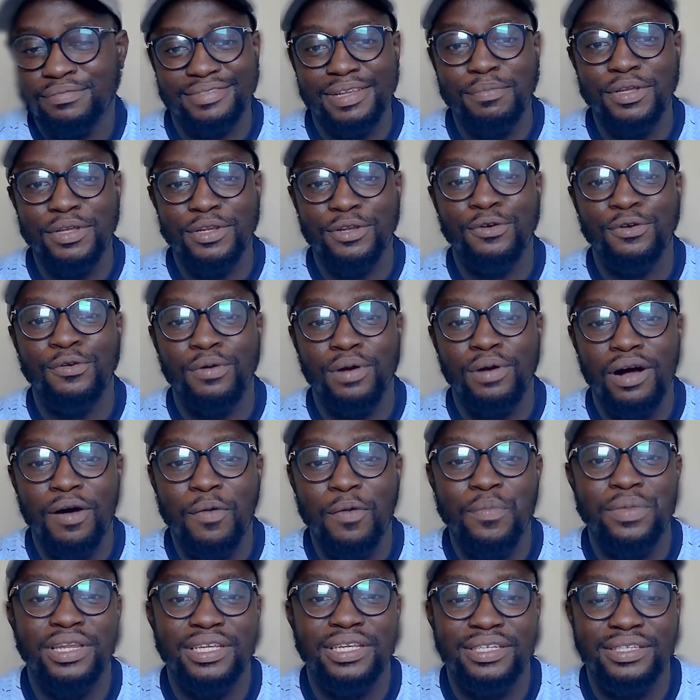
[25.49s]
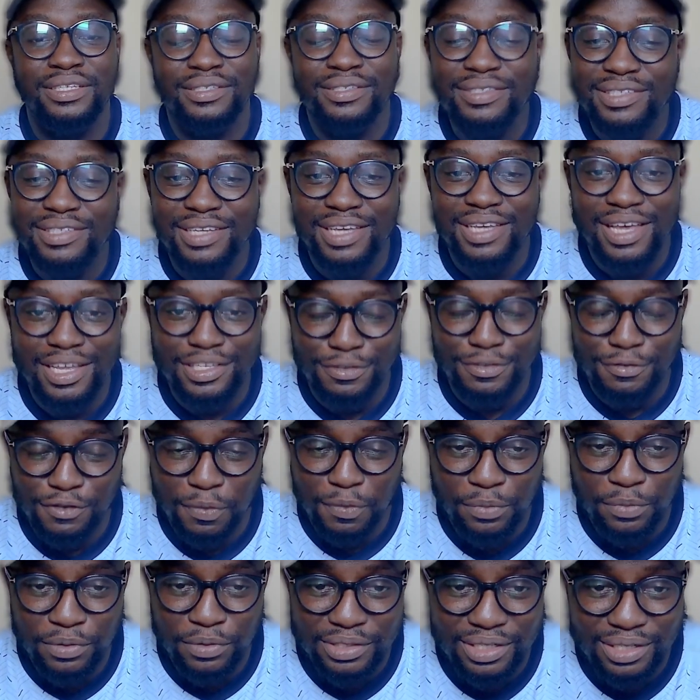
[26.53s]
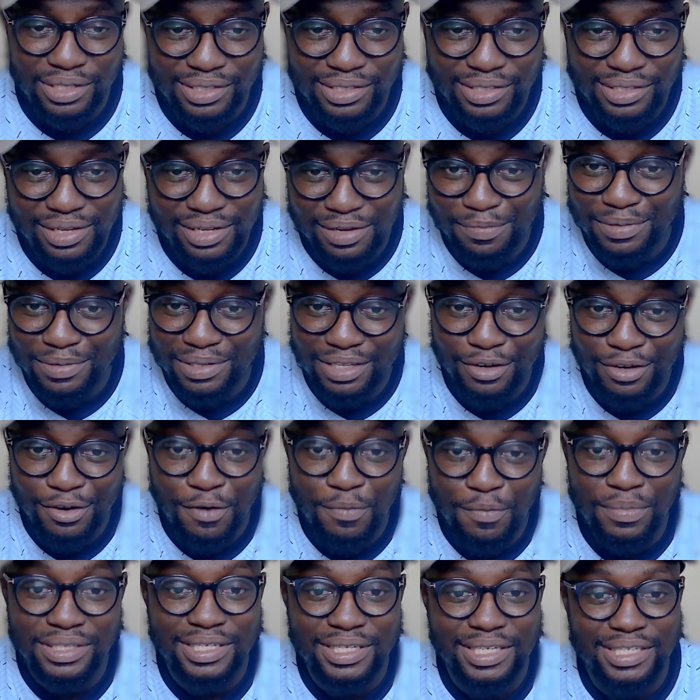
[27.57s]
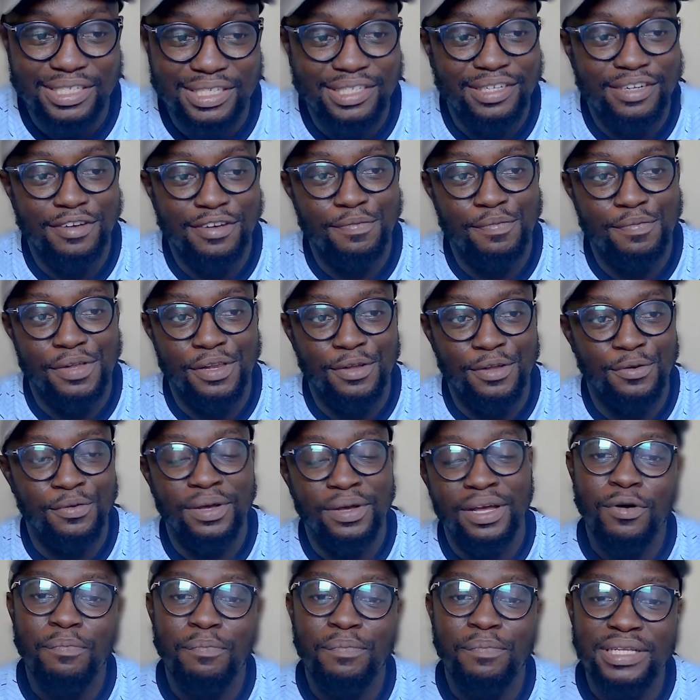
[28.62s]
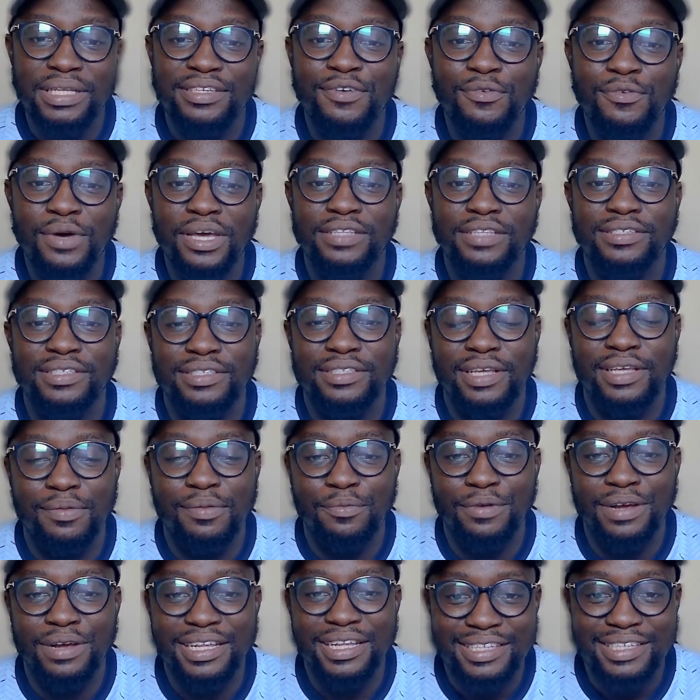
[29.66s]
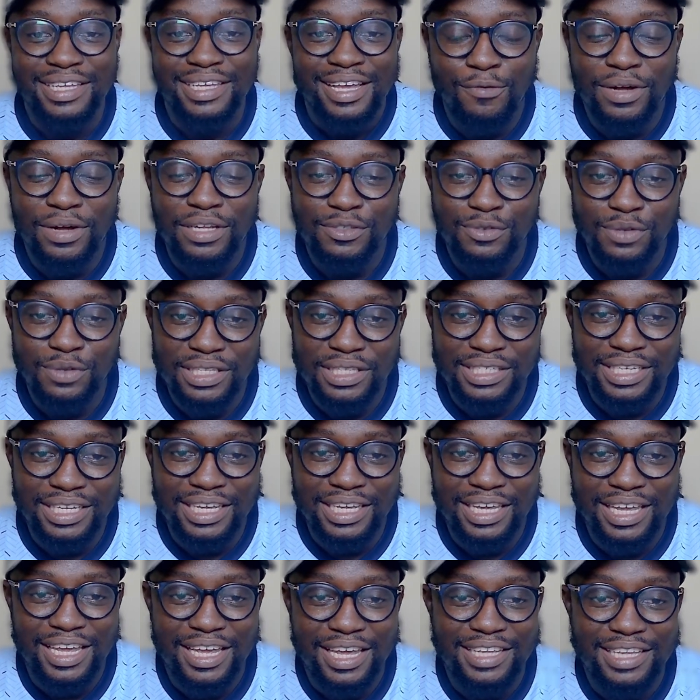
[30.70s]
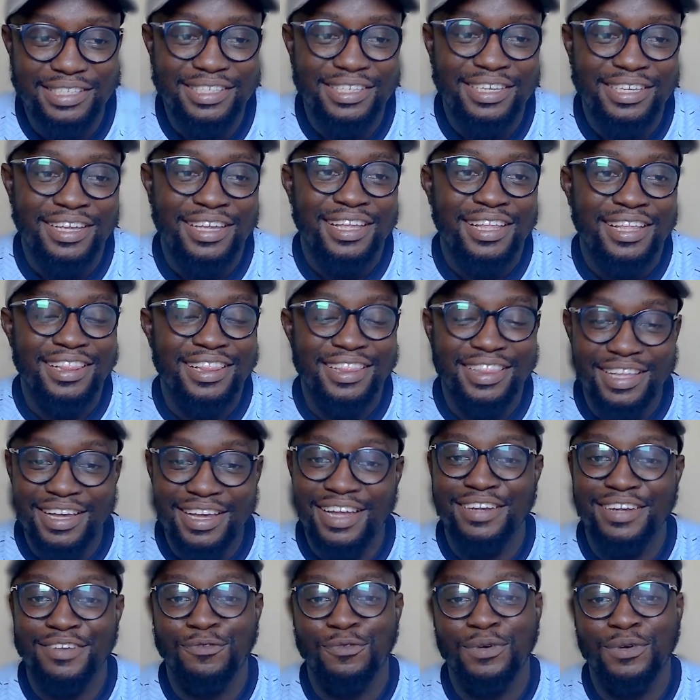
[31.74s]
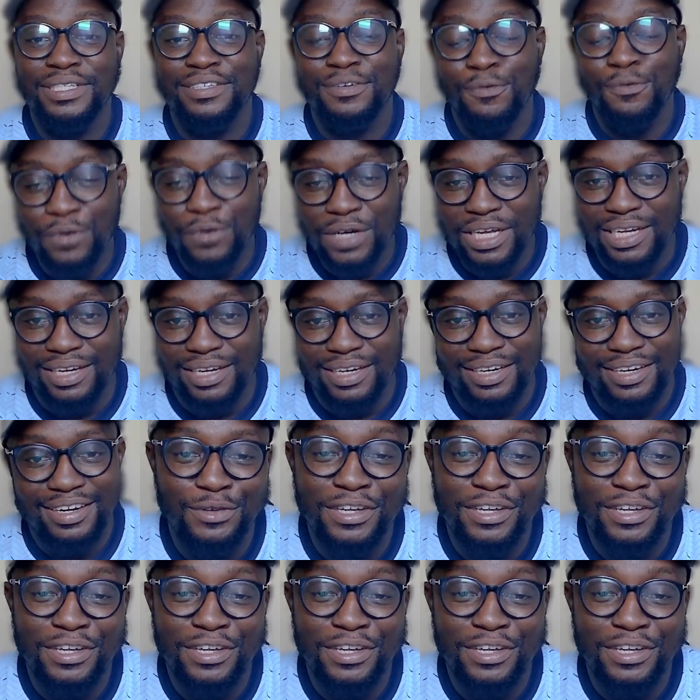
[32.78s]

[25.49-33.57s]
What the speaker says: Let me know how many years you supported this club in the comment section down below. What better way to celebrate 120 years than with a win?